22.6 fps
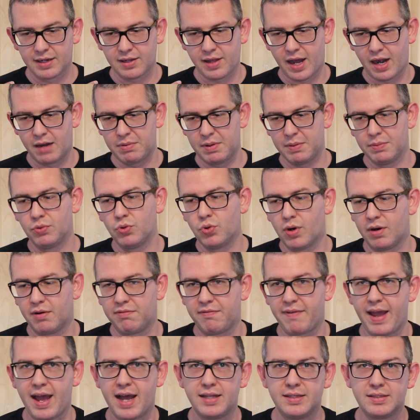a lot of people who are
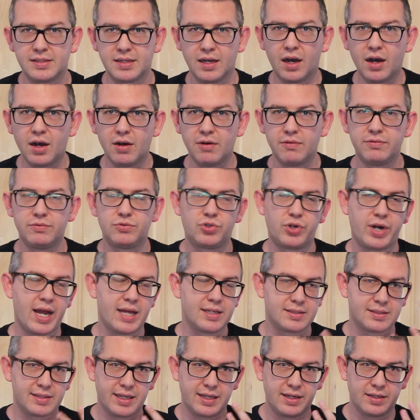fans of
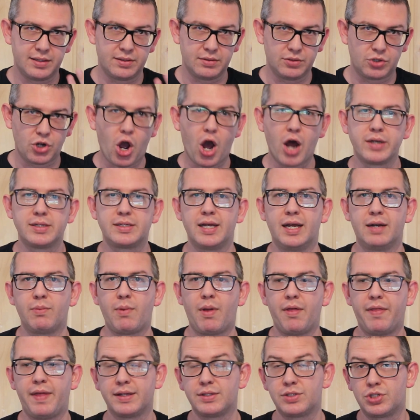translated content,
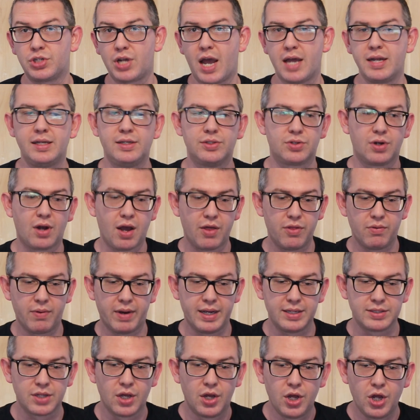whether that's Chinese or
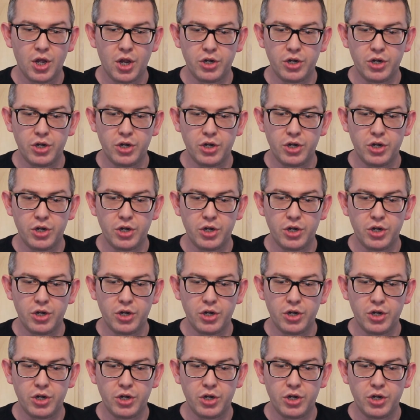otherwise,